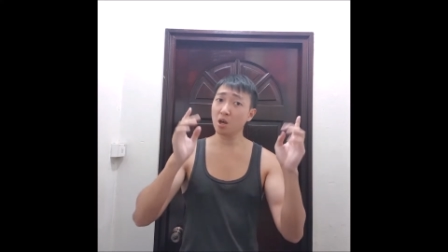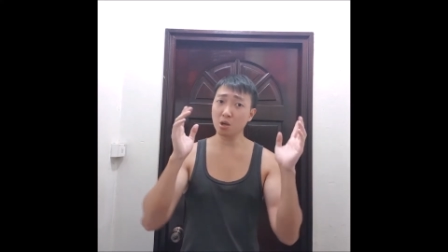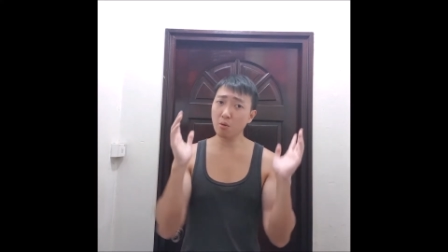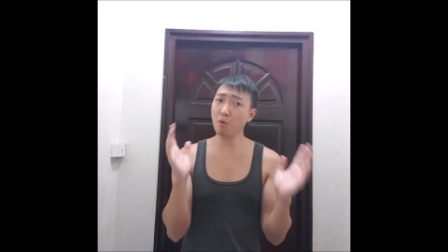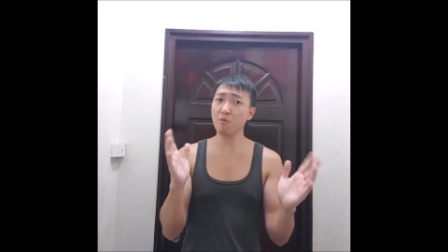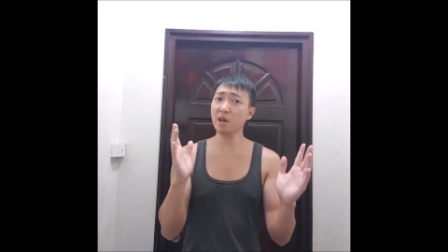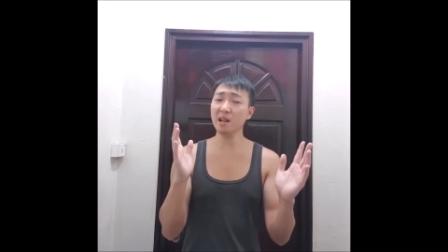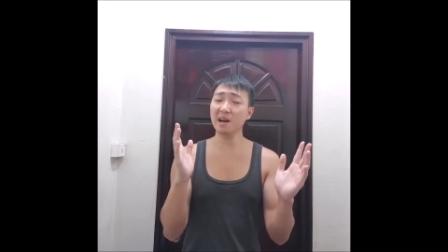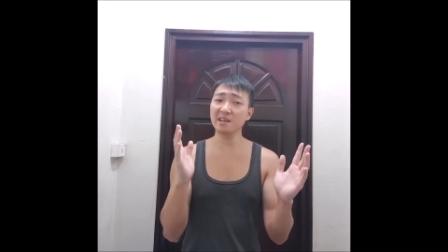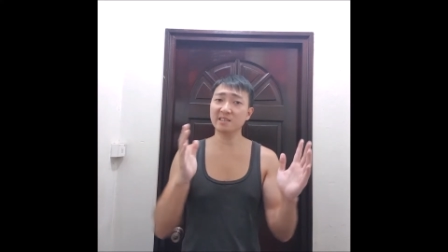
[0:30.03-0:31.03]
you will
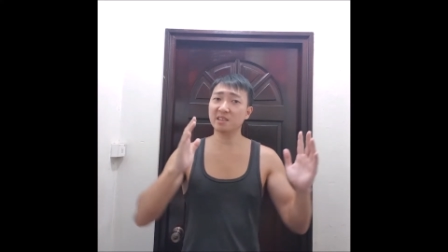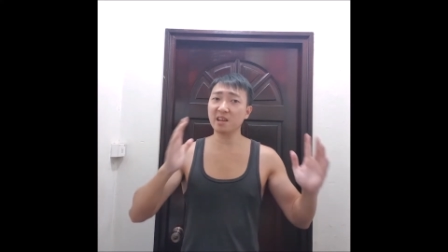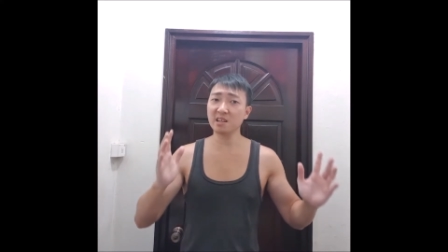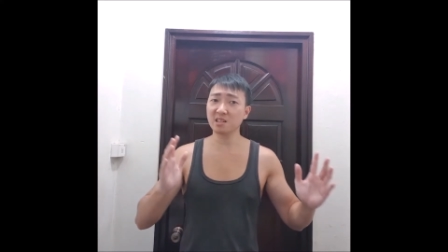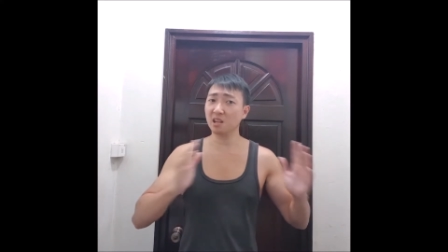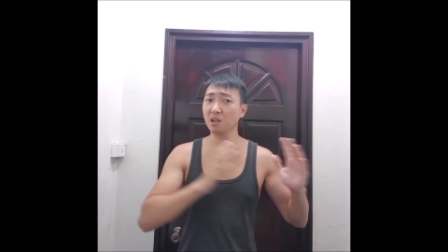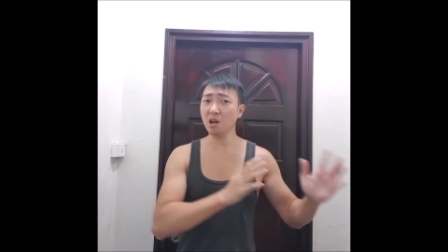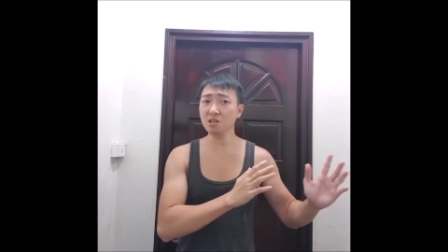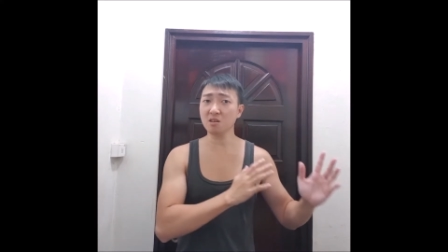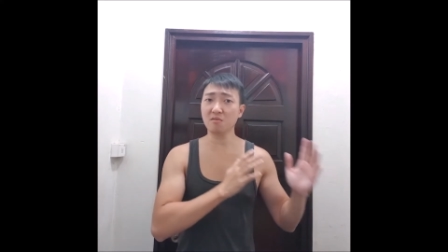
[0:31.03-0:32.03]
realize that a
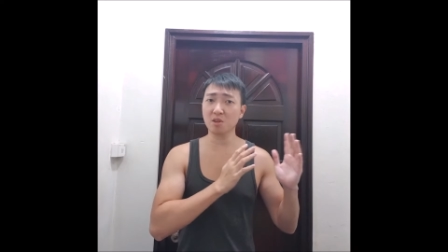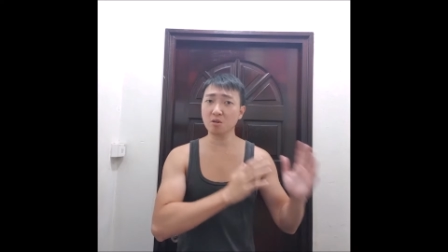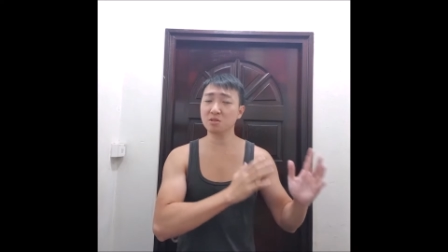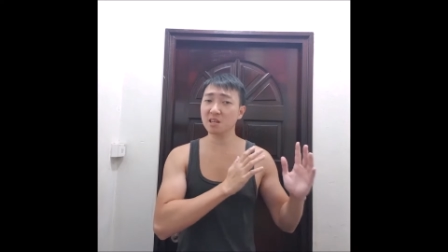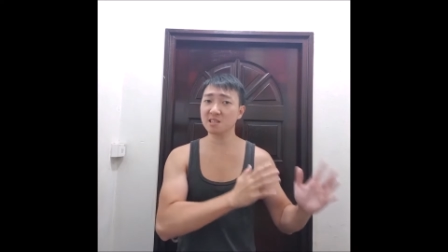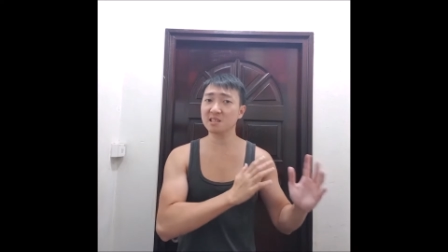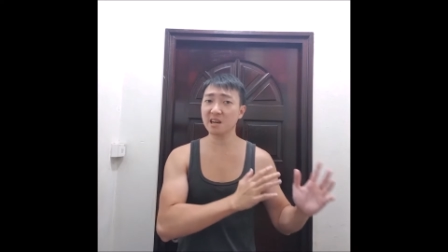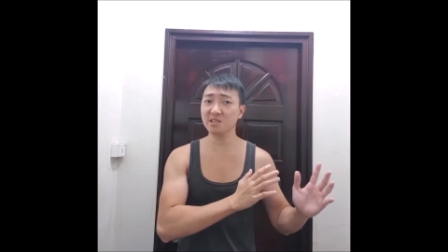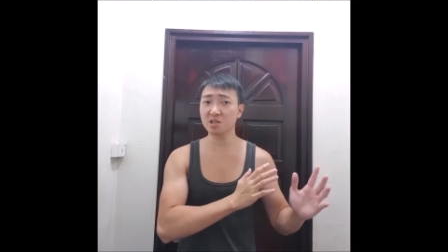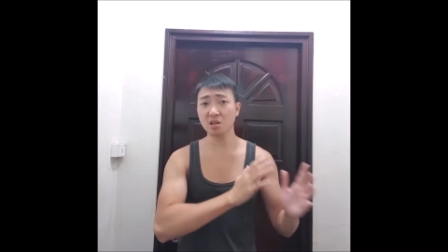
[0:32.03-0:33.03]
lot of those
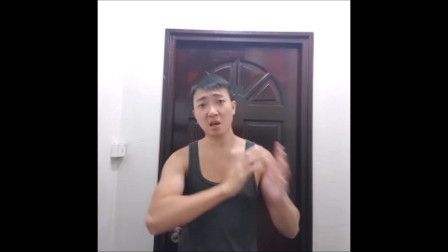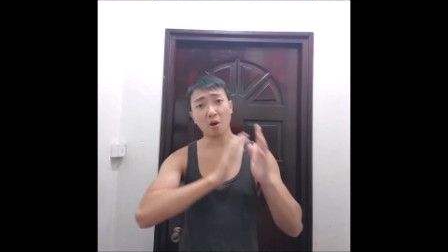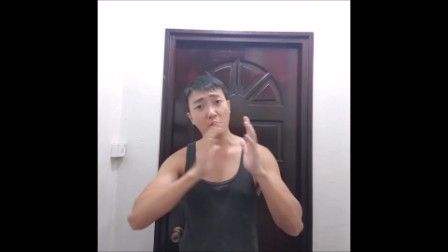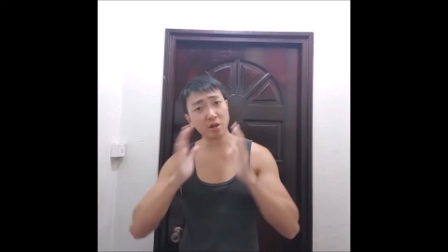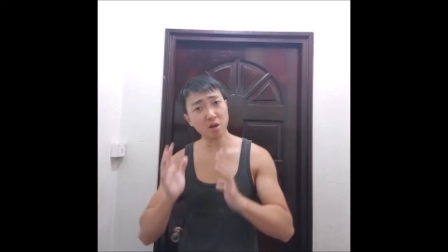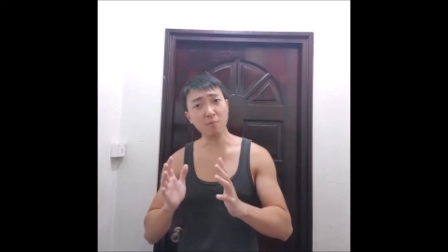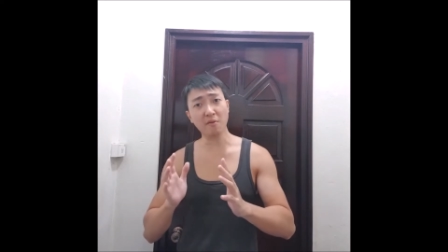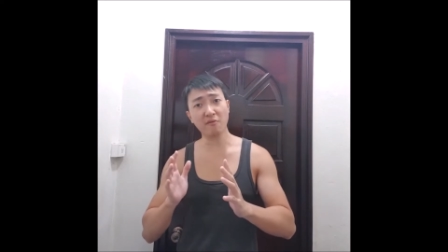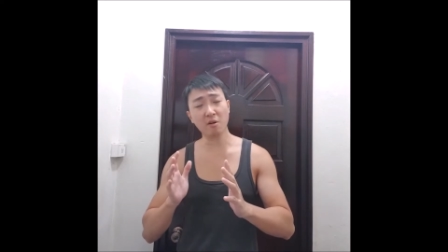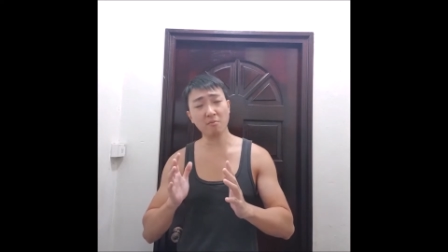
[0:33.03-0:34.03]
exercises, when you
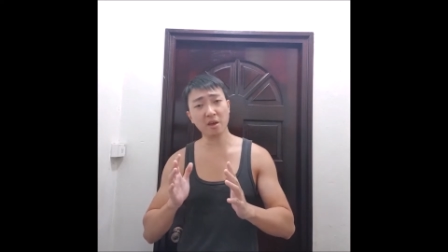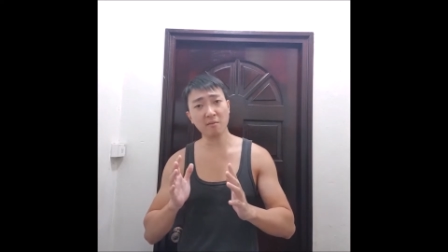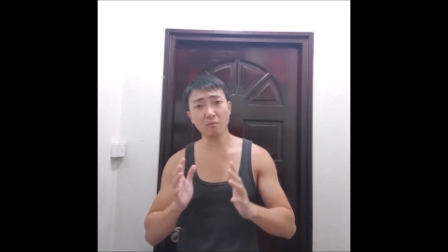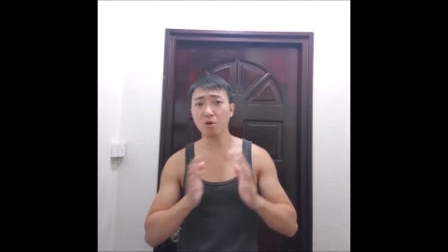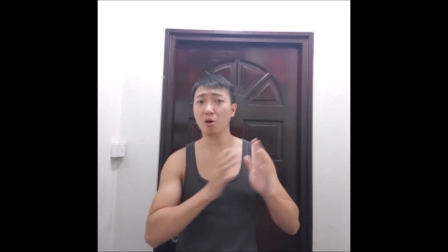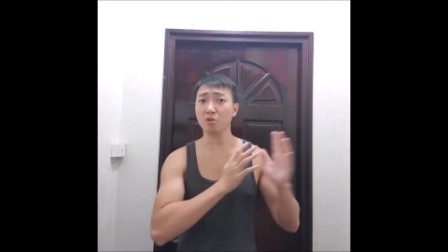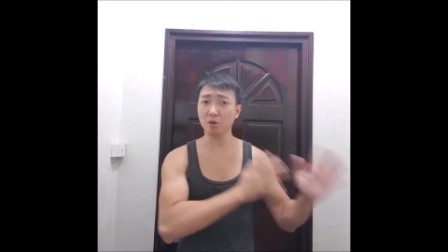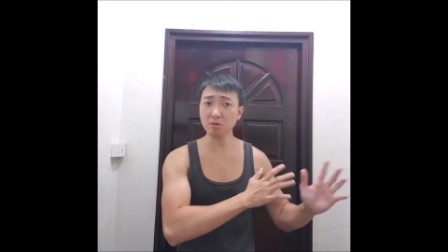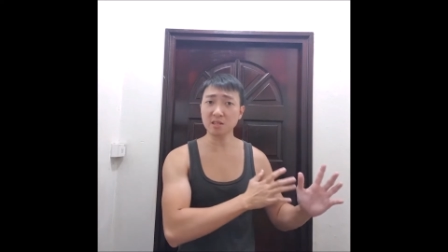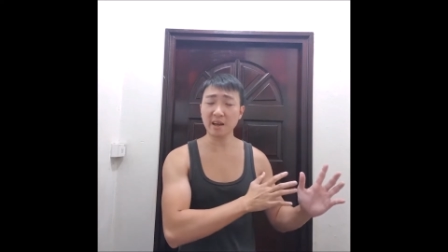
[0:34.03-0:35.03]
perform them or
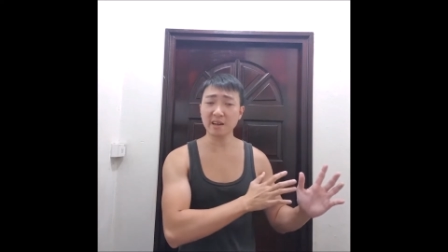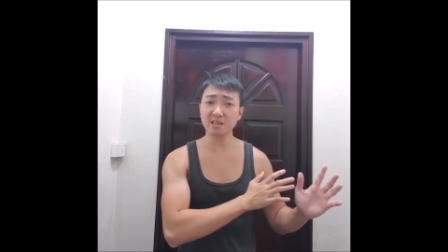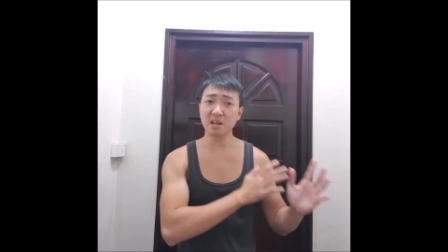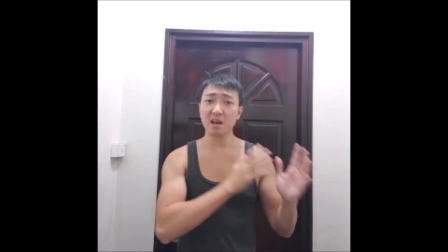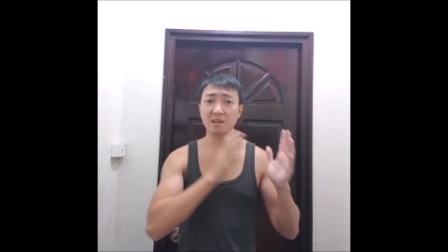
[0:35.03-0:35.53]
those diets,